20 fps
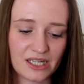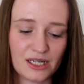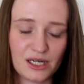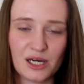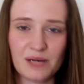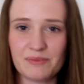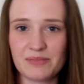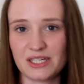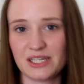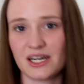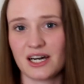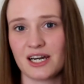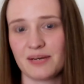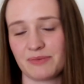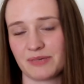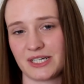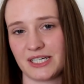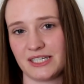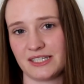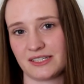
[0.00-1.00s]
Um, the
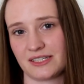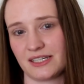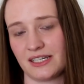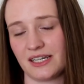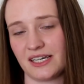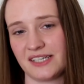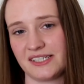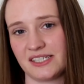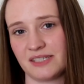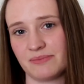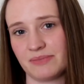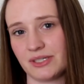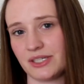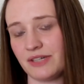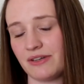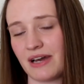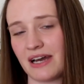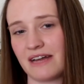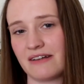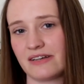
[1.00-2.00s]
library is the lighter
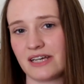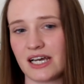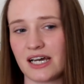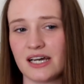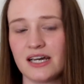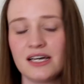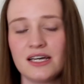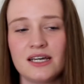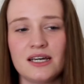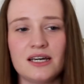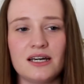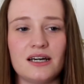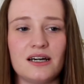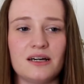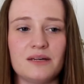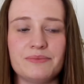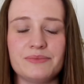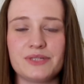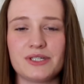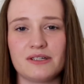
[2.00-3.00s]
blue area,
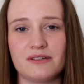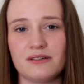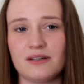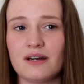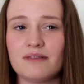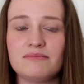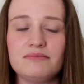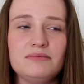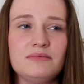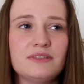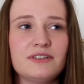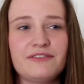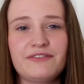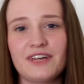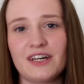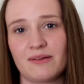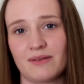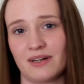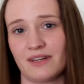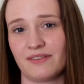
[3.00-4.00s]
um, so a
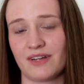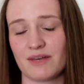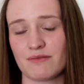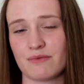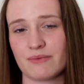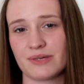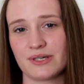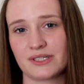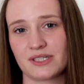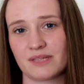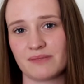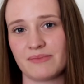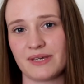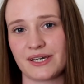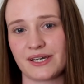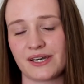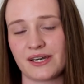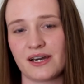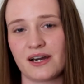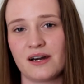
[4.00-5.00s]
fair amount of library books I'm
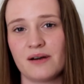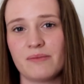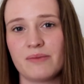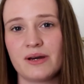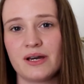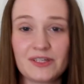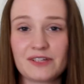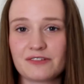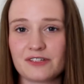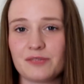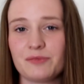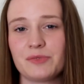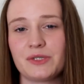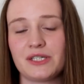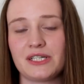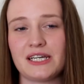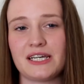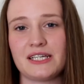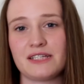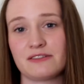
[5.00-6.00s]
picking up. The green
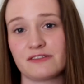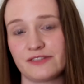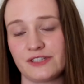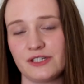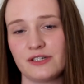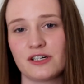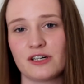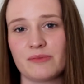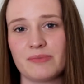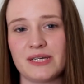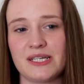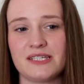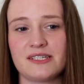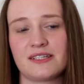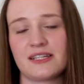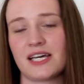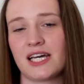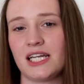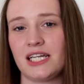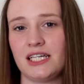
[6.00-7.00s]
one is review copies,
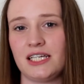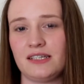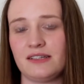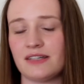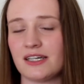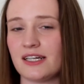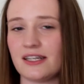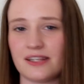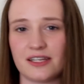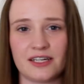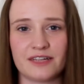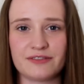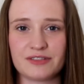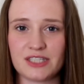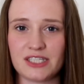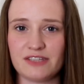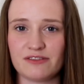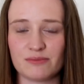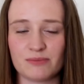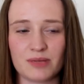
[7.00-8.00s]
so that any anything I
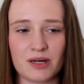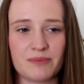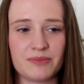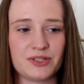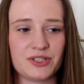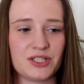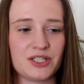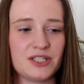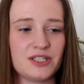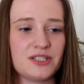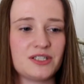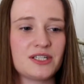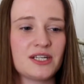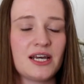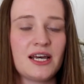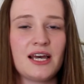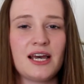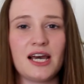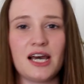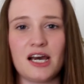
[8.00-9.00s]
receive from publishers,
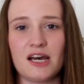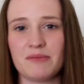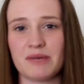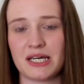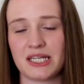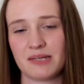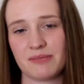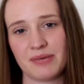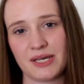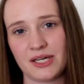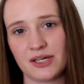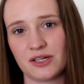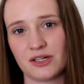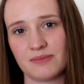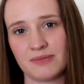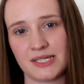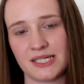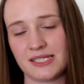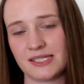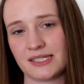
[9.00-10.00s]
um, and the pink
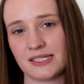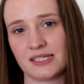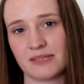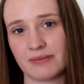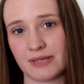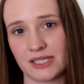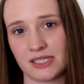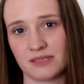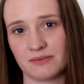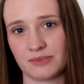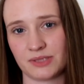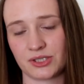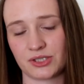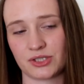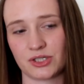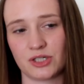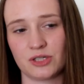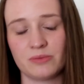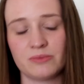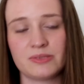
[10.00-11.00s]
copy is independent
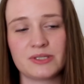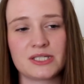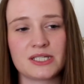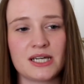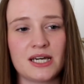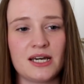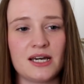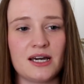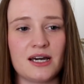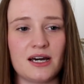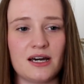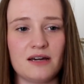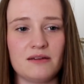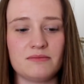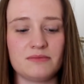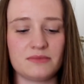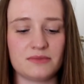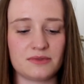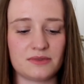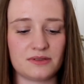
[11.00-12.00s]
bookshops.
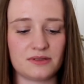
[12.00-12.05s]
Um,